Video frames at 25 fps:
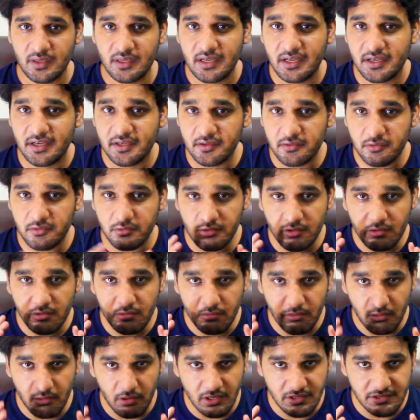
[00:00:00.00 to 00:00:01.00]
It is your
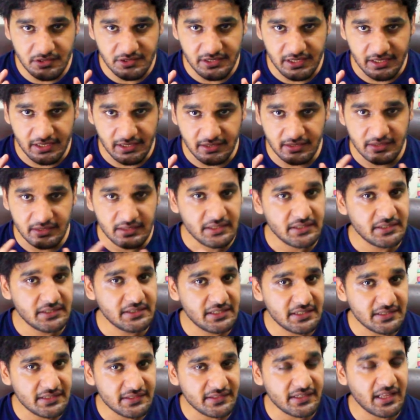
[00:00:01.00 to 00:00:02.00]
raw check.
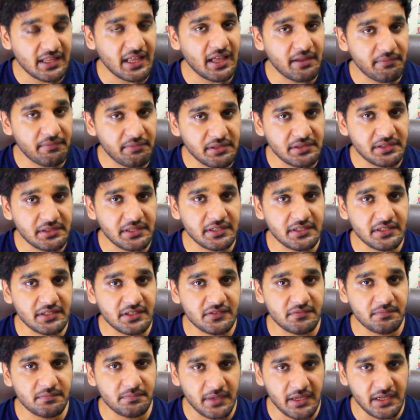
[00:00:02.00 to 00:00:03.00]
Does everything
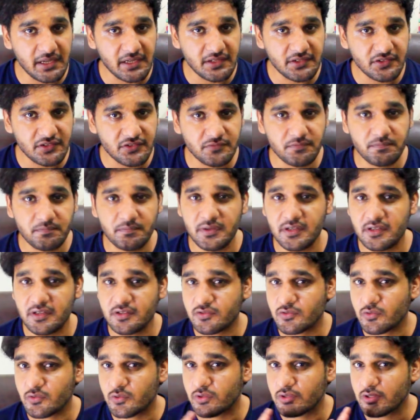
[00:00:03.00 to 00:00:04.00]
is balanced
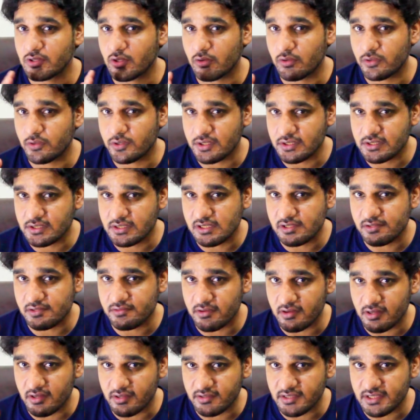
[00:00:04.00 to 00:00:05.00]
based on the original
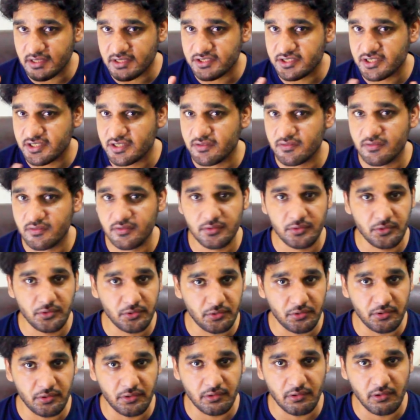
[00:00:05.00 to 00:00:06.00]
transactions
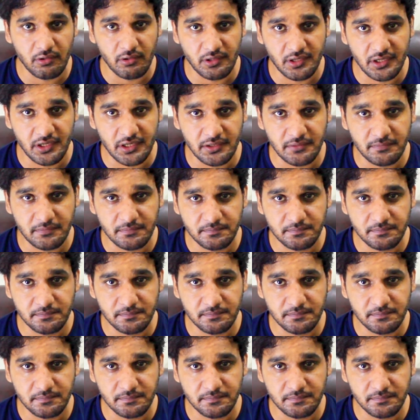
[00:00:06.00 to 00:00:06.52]
you recorded?